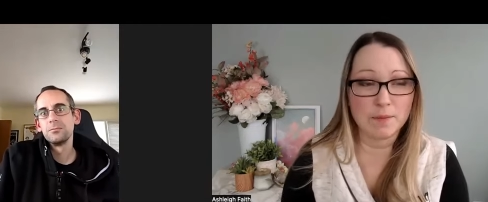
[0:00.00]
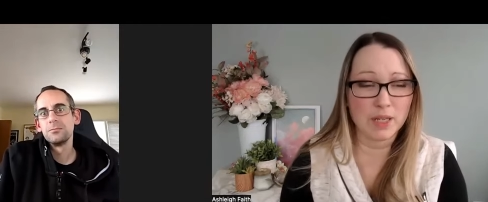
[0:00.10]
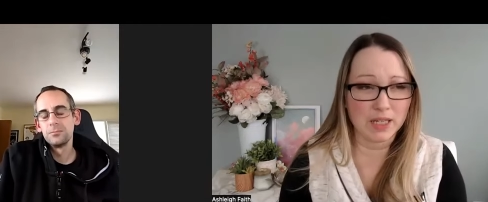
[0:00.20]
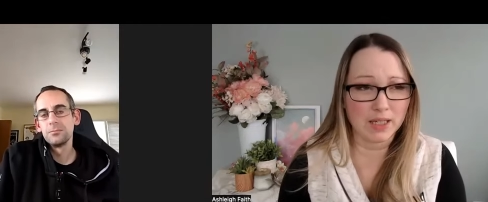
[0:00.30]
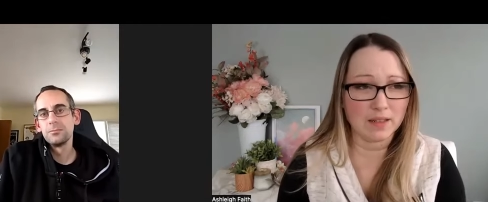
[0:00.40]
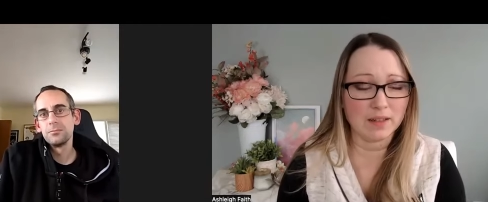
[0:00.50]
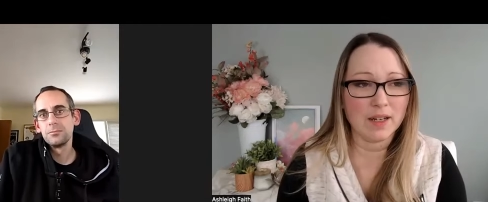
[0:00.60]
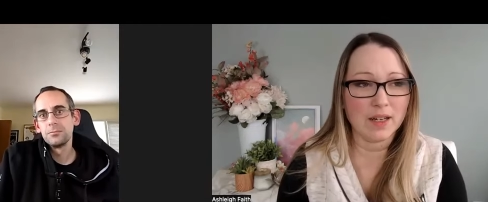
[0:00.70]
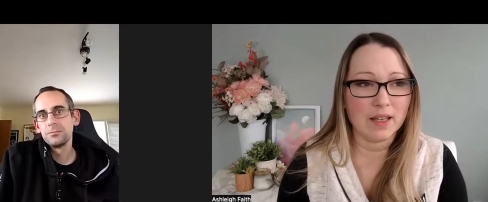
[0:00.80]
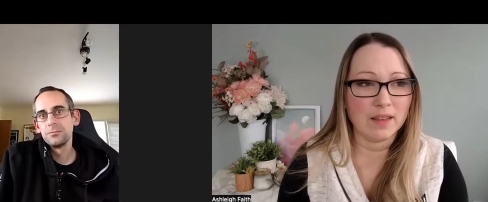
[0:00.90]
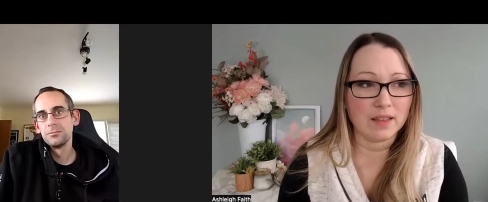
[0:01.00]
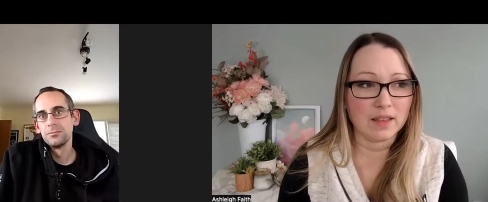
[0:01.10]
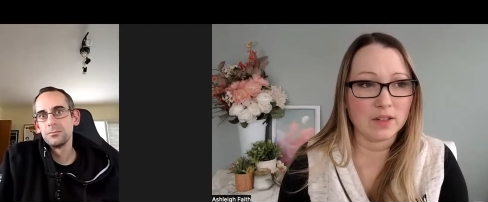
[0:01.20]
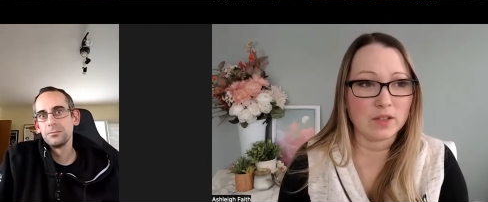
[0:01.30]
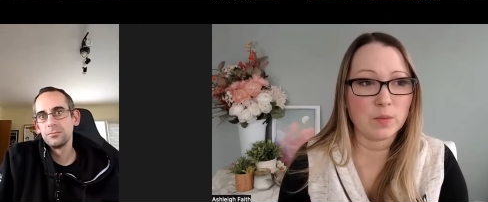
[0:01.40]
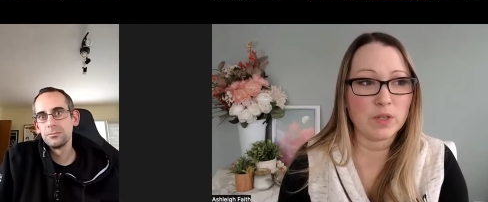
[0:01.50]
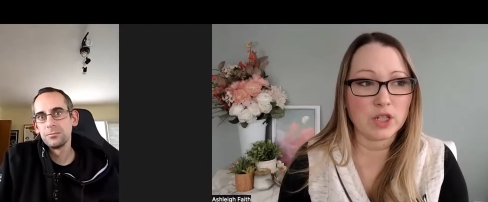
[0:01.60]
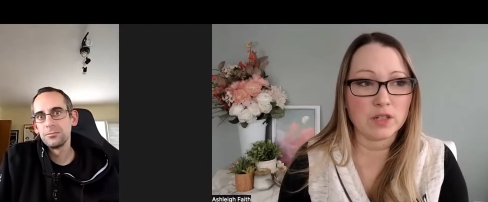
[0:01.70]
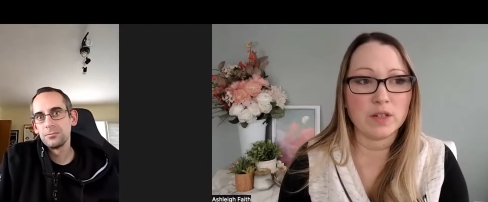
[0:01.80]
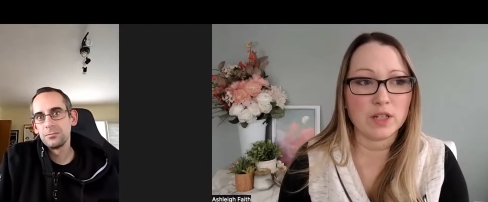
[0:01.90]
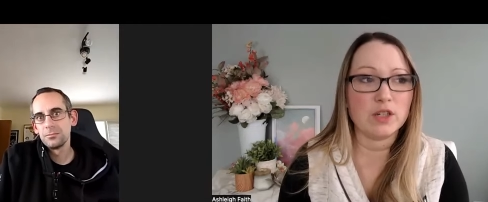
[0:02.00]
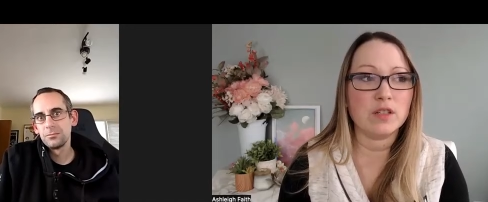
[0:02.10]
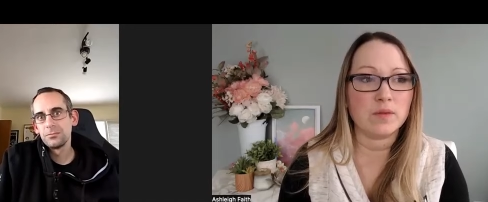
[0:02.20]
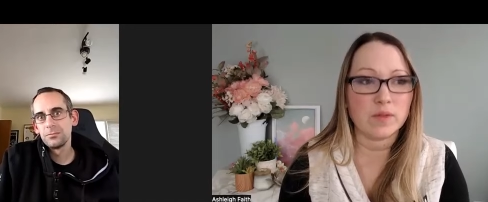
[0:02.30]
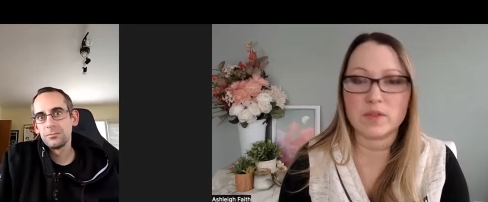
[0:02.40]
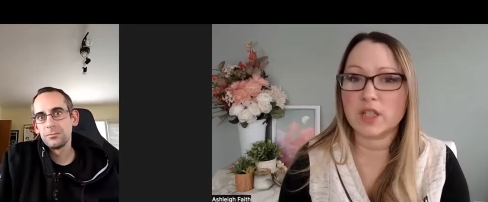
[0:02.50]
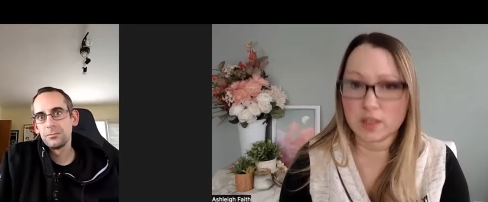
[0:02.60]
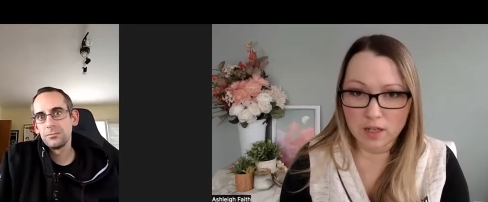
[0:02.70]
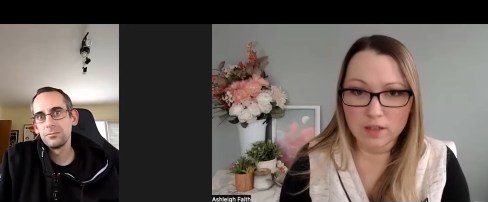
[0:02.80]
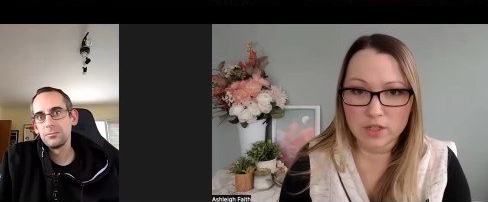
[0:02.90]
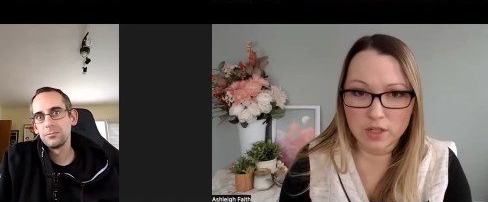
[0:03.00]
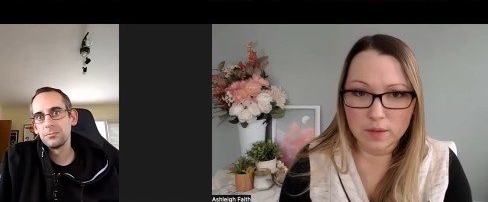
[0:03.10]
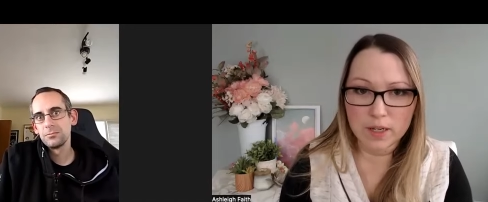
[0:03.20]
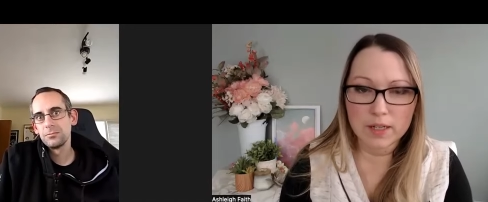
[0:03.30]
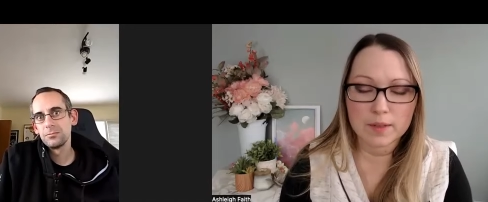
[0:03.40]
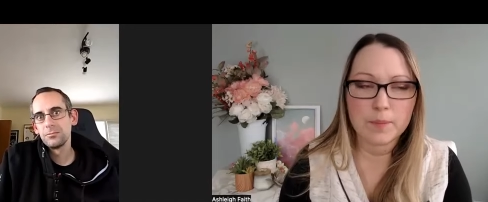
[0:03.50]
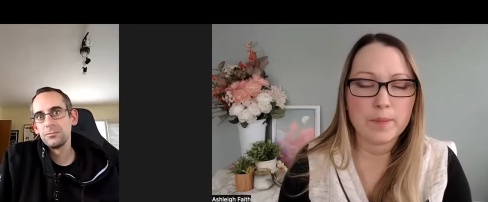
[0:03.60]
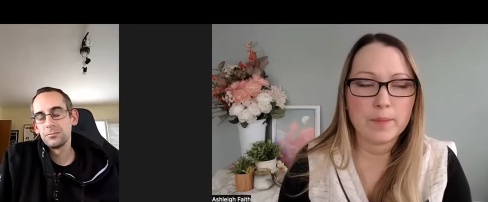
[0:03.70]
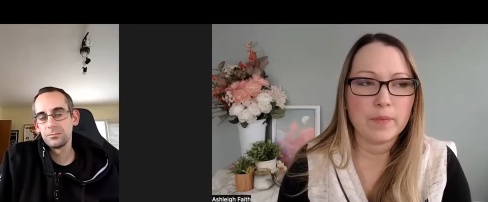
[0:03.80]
Speaker 1: mean that there has been generations of different technology, right?